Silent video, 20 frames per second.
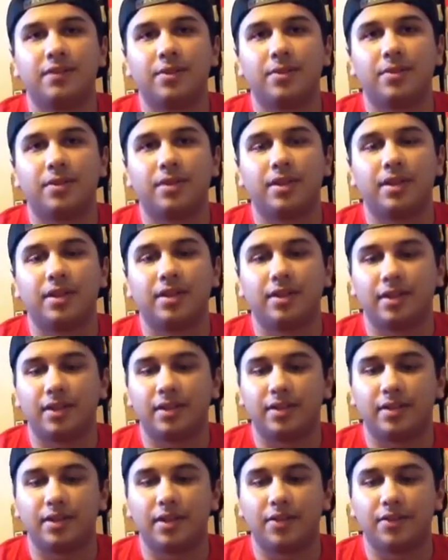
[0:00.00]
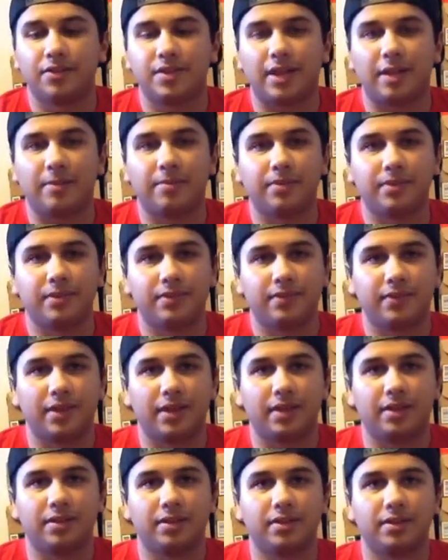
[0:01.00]
I wanted to get like another type of
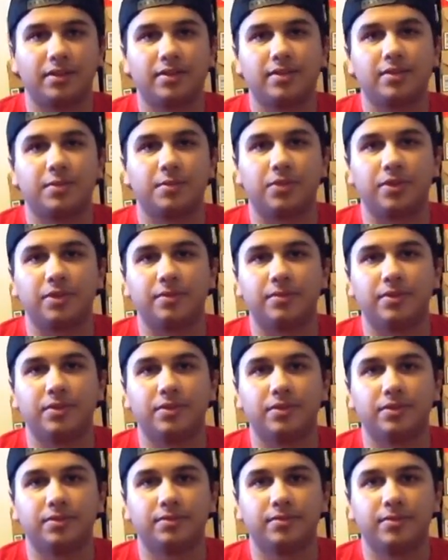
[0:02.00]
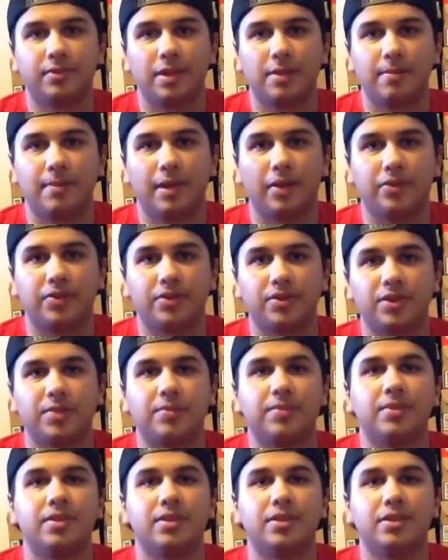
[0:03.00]
like a uh, Supreme little pouch or
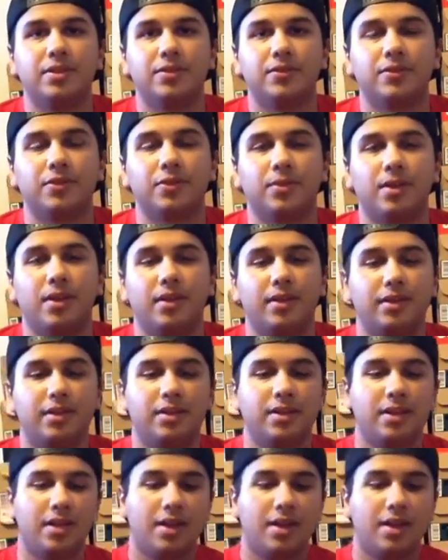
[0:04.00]
something to use for a wallet.